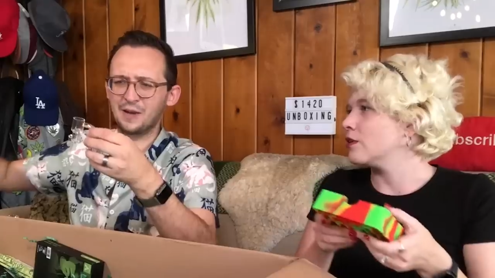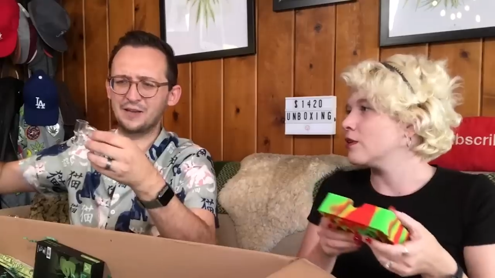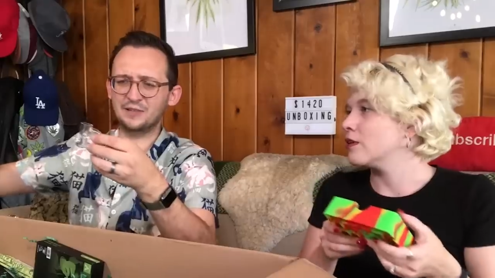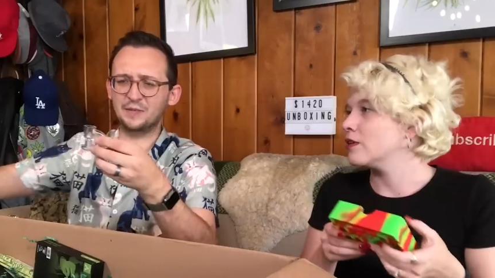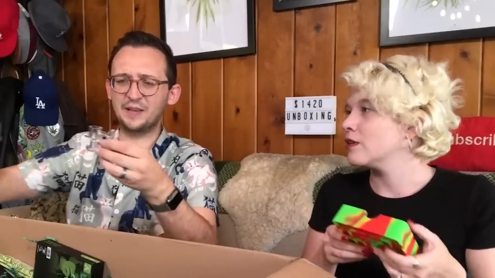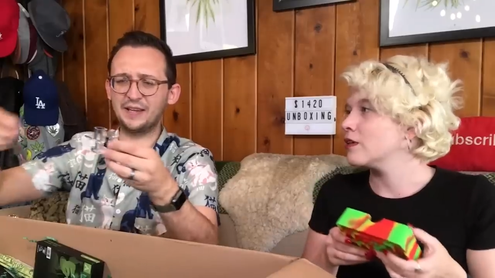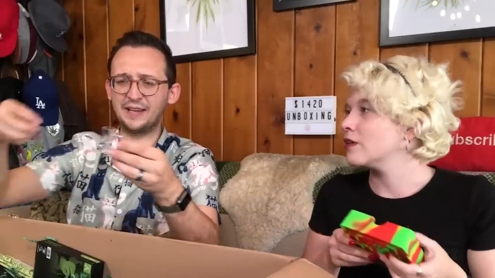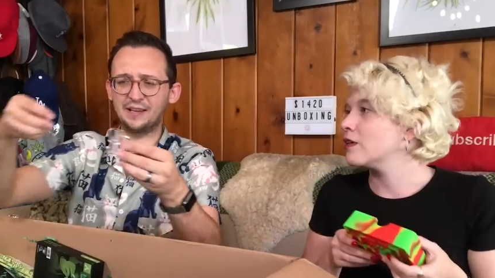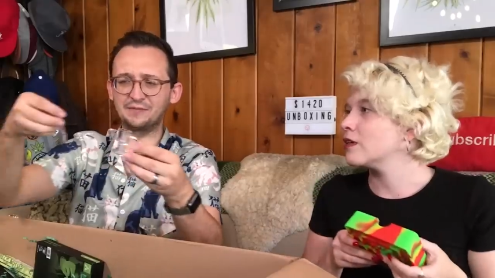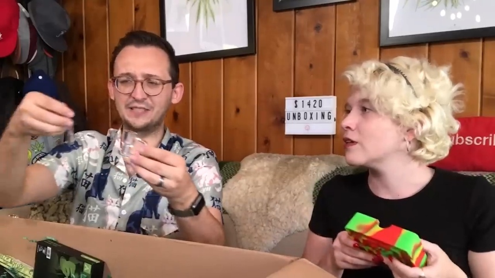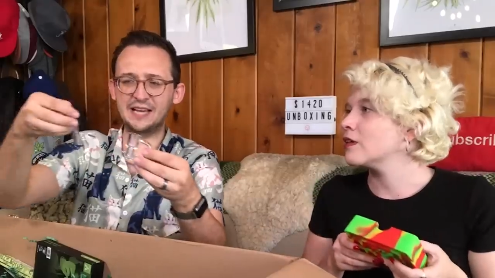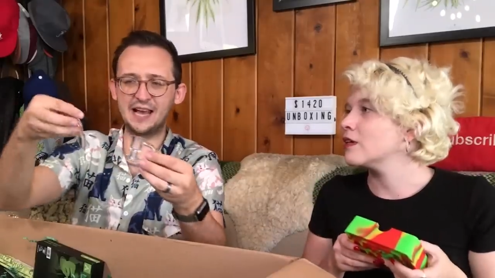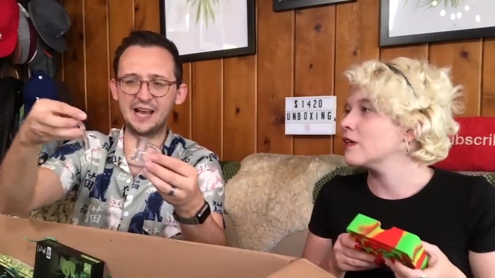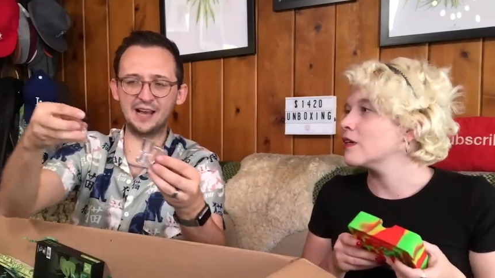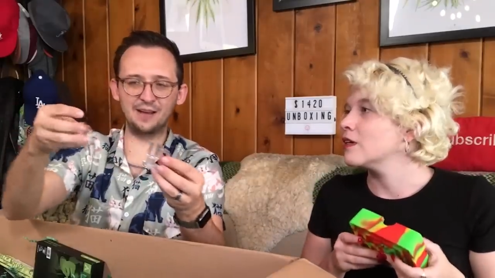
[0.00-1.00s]
Speaker 1: Wow, speaking
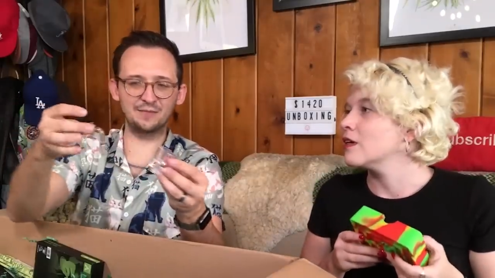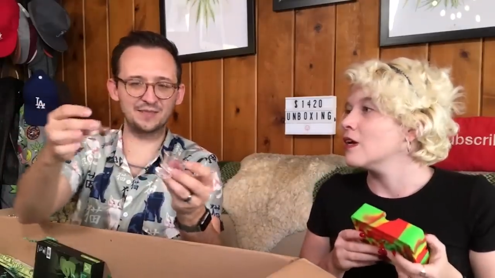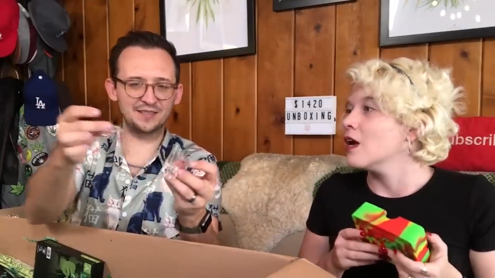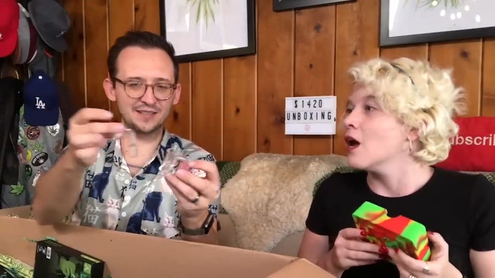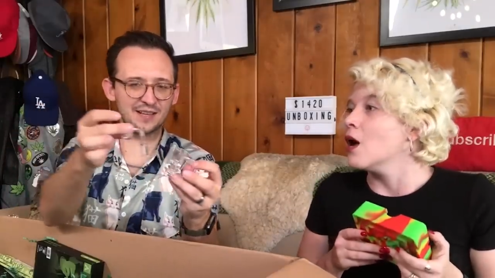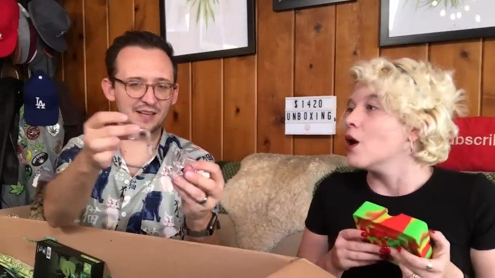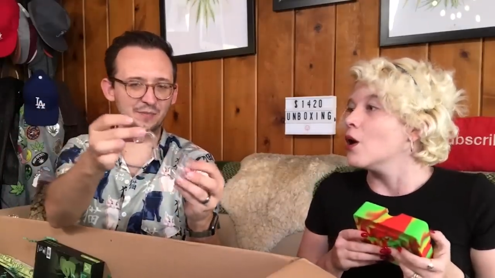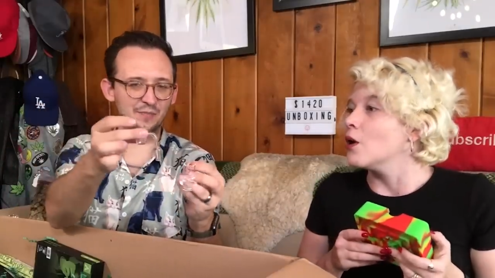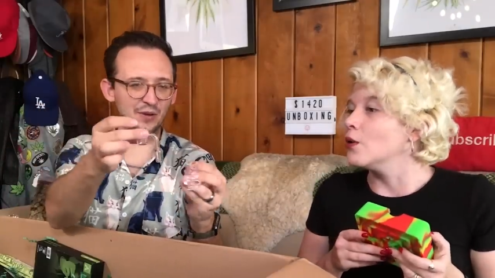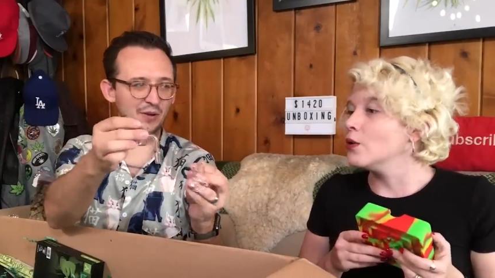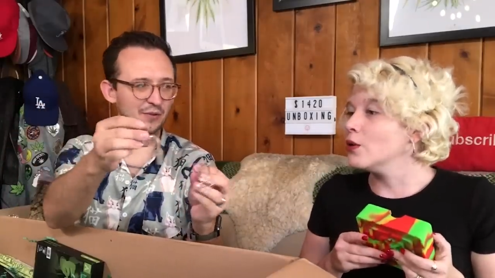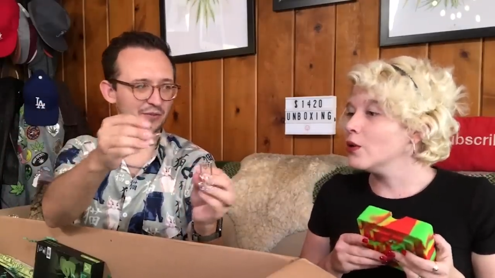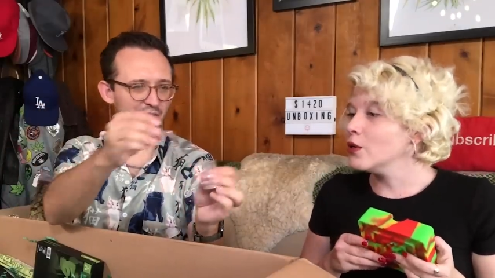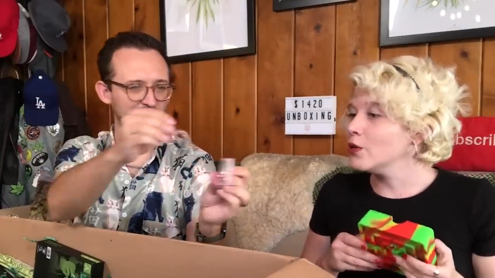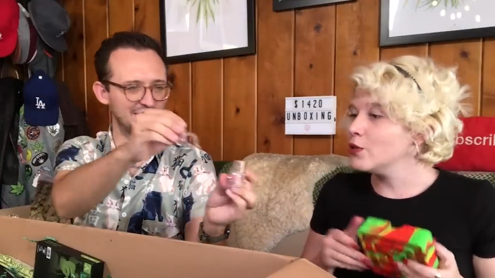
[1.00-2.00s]
of dabs, like
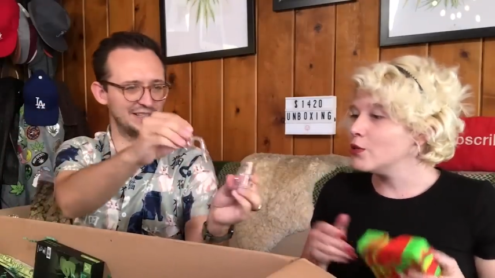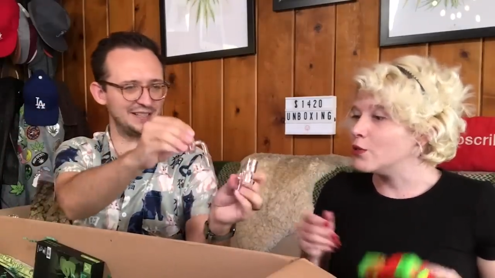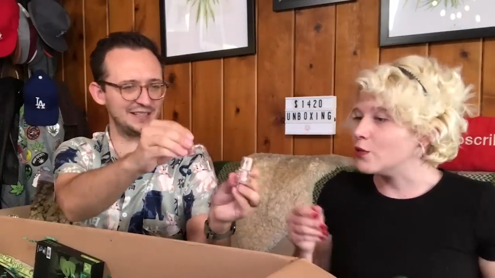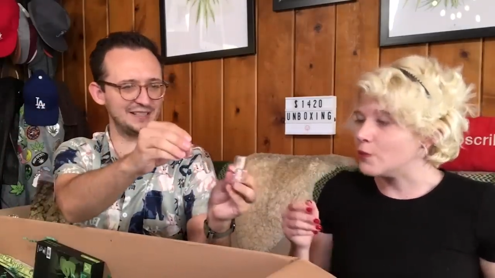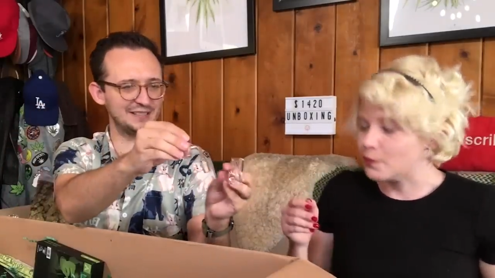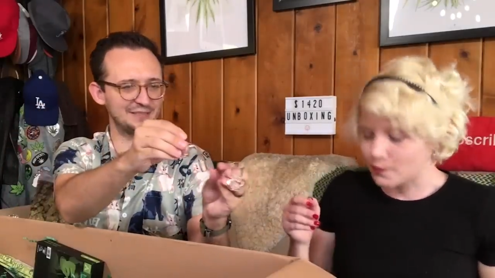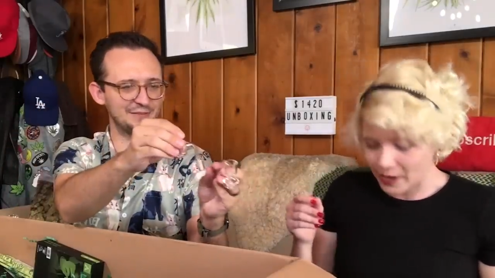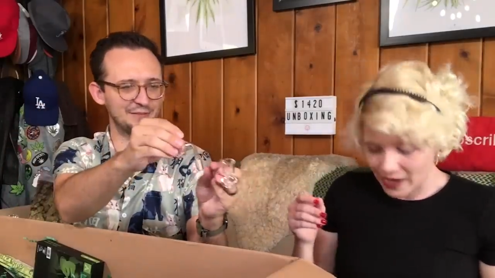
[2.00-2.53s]
both Ooh, of these.